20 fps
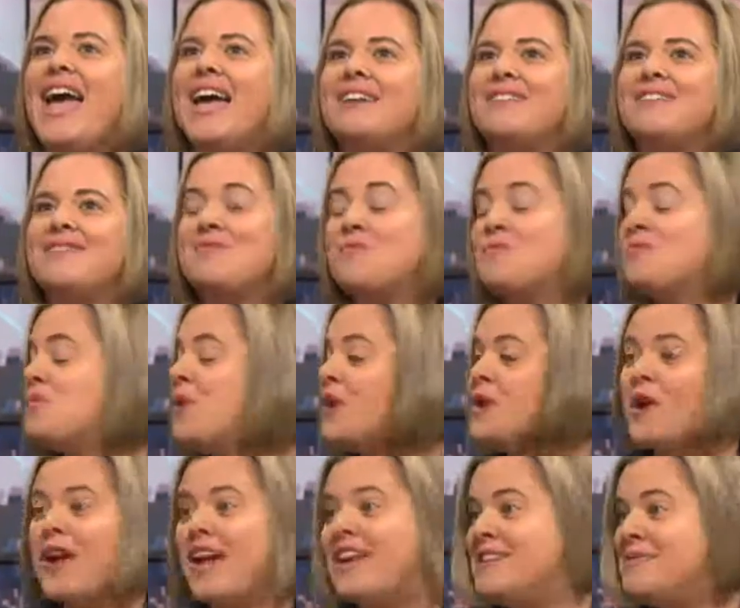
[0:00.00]
And we're
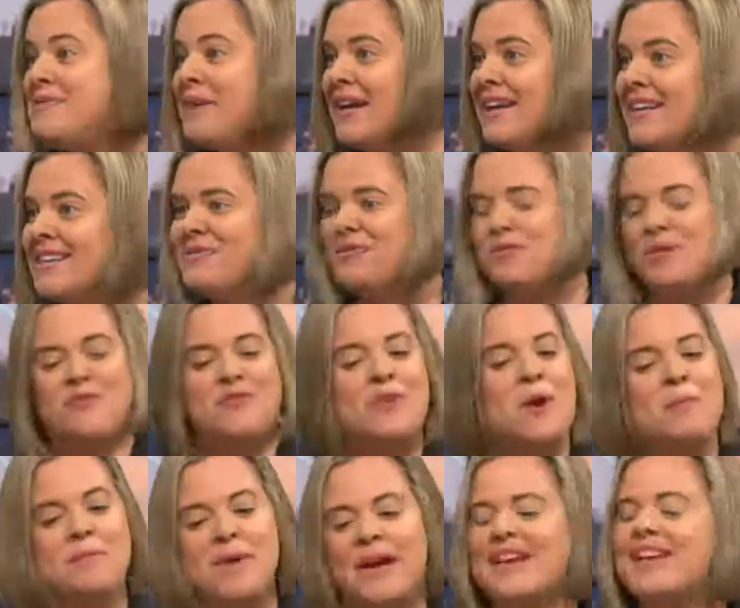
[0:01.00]
not anti-pink. We've
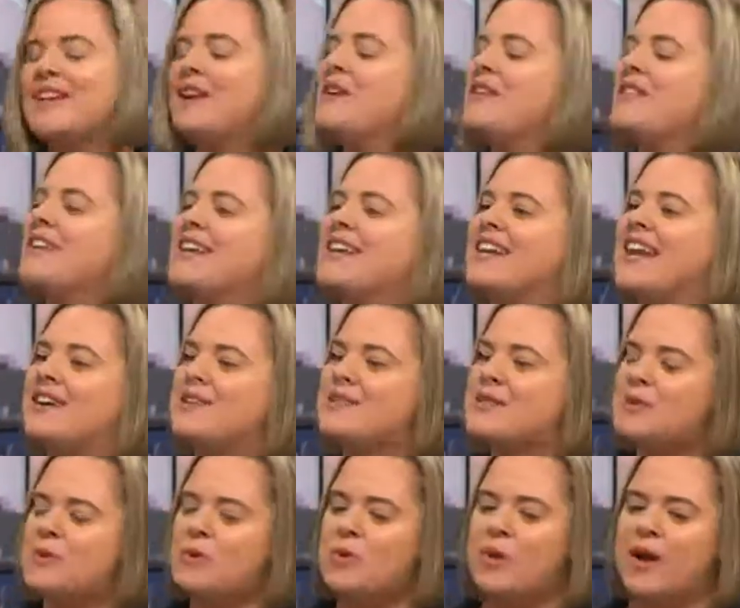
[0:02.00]
got pink clothing in our
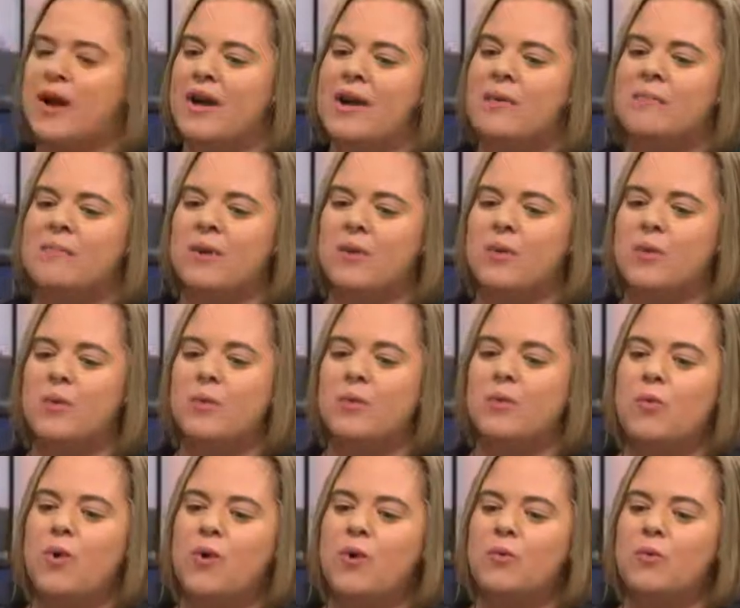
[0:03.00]
store, but
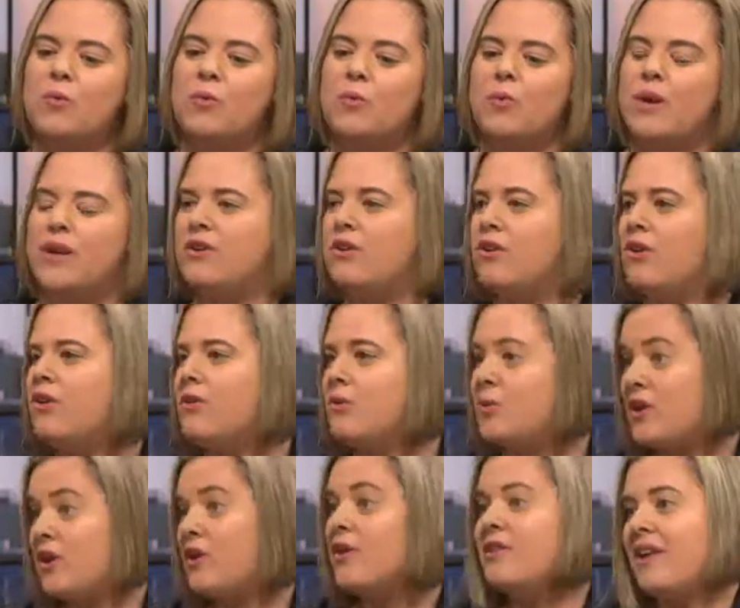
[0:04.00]
what we
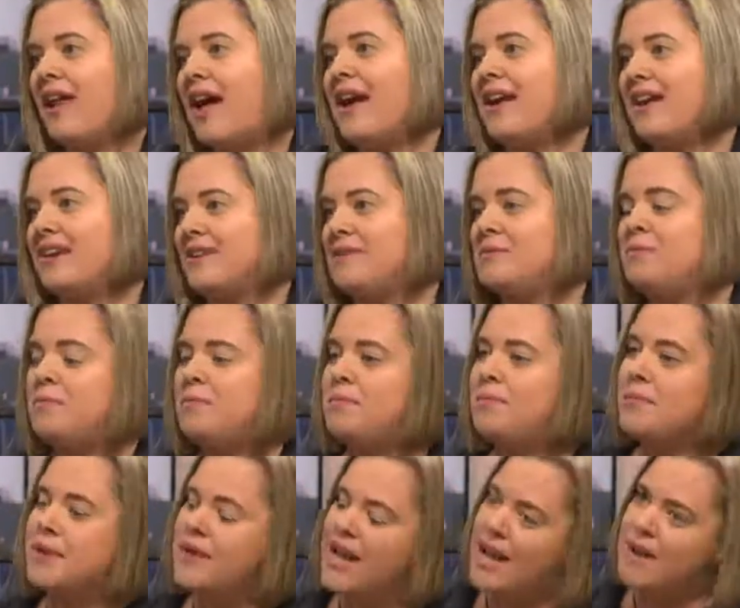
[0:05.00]
don't like is
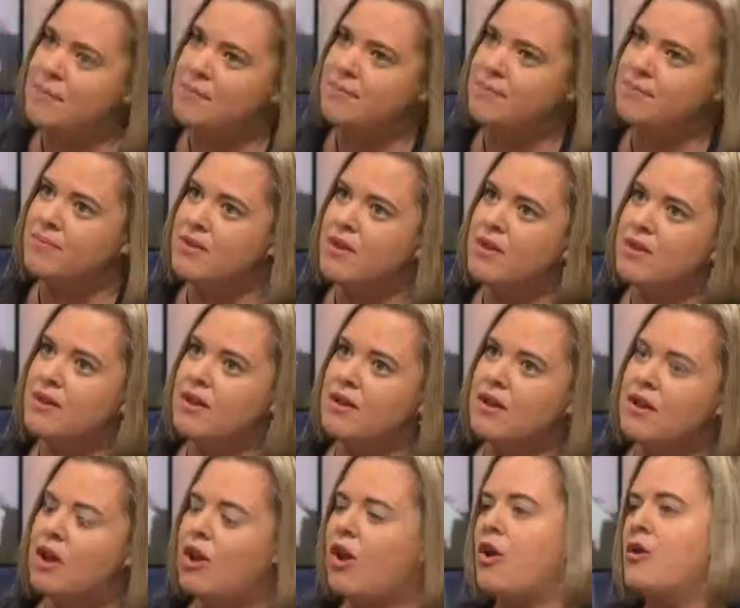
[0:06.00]

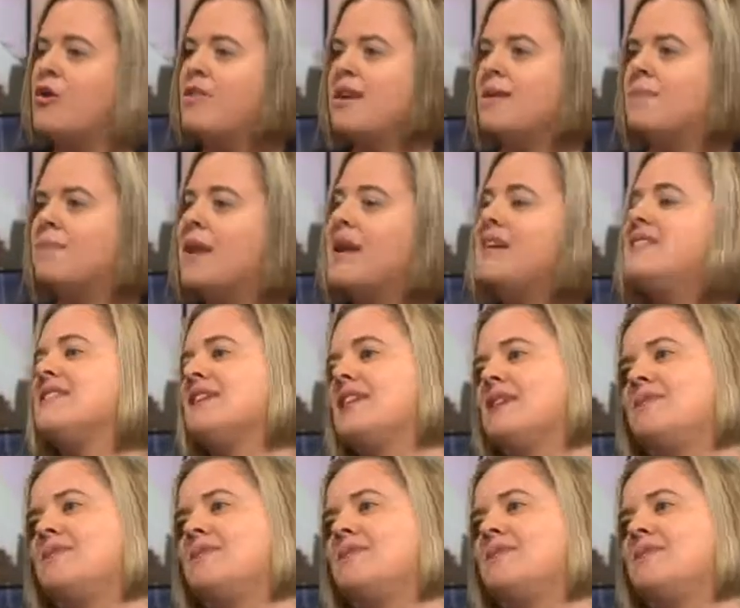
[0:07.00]
clothing placing